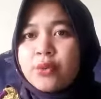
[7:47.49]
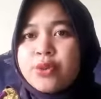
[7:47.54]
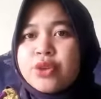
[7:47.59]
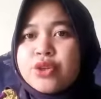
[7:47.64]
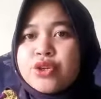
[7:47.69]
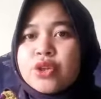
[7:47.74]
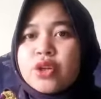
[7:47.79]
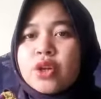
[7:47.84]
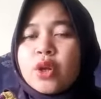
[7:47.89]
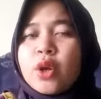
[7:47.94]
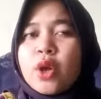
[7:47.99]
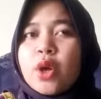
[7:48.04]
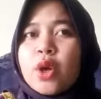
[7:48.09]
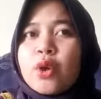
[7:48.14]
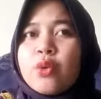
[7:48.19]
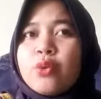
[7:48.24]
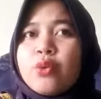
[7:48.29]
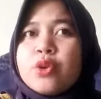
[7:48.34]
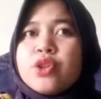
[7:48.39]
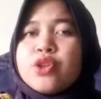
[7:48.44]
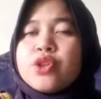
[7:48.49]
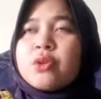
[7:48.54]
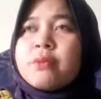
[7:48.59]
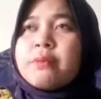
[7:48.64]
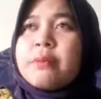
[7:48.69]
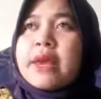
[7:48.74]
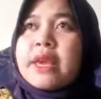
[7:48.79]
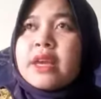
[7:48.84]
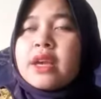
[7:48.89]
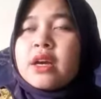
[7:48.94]
We should
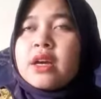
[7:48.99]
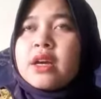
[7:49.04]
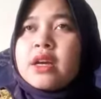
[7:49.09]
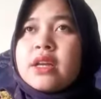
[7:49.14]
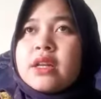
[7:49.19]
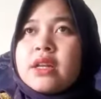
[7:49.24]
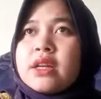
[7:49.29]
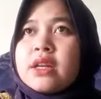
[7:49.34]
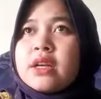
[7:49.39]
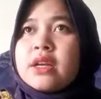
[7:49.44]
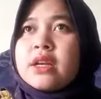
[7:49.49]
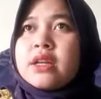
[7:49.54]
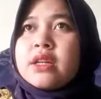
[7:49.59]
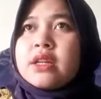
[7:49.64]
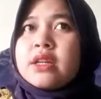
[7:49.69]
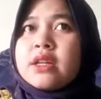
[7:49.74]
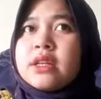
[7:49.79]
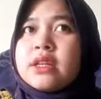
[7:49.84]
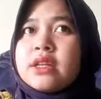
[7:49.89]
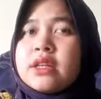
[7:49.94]
make the